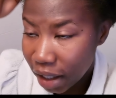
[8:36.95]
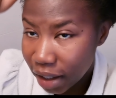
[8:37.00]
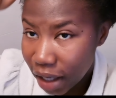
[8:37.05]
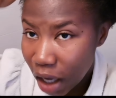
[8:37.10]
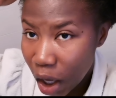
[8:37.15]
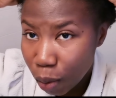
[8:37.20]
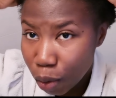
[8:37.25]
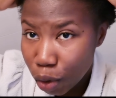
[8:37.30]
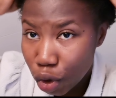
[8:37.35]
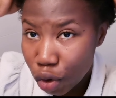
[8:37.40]
It
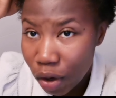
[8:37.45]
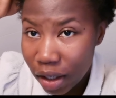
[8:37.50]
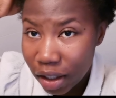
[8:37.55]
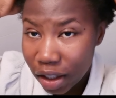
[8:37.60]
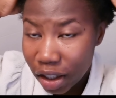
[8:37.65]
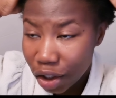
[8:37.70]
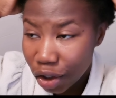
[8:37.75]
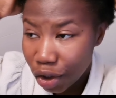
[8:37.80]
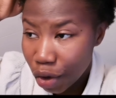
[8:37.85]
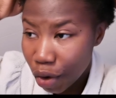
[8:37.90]
helps
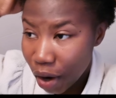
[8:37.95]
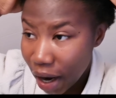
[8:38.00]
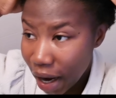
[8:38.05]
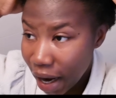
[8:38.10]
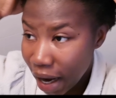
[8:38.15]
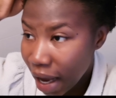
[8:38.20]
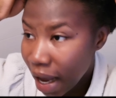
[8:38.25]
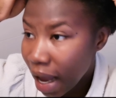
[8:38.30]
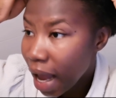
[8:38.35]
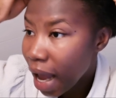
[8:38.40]
strengthen your
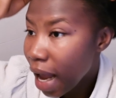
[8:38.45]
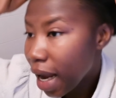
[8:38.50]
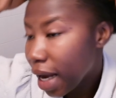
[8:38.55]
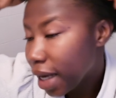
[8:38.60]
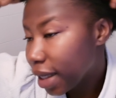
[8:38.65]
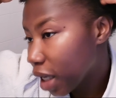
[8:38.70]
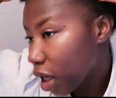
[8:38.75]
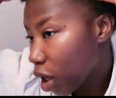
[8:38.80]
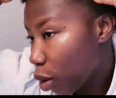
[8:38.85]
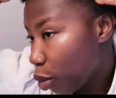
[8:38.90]
hair.
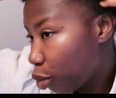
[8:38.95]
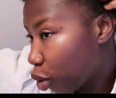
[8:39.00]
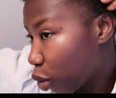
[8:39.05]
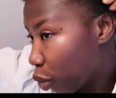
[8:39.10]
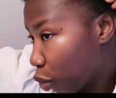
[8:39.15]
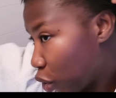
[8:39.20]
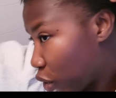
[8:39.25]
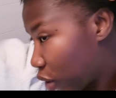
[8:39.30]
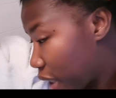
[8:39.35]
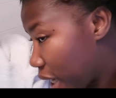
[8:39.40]
It helps
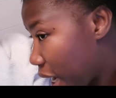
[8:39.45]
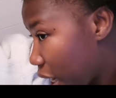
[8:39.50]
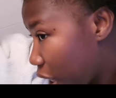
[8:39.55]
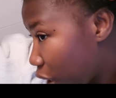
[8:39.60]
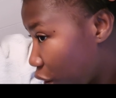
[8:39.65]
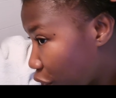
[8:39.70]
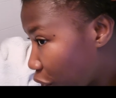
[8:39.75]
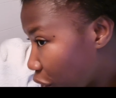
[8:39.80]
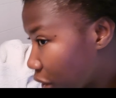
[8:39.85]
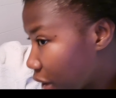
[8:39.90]
promote
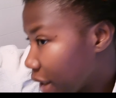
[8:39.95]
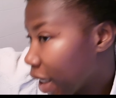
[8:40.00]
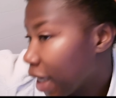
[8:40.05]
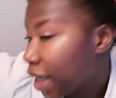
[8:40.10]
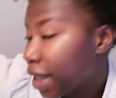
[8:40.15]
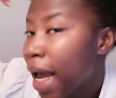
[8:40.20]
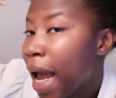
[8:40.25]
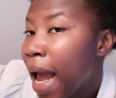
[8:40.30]
hair growth.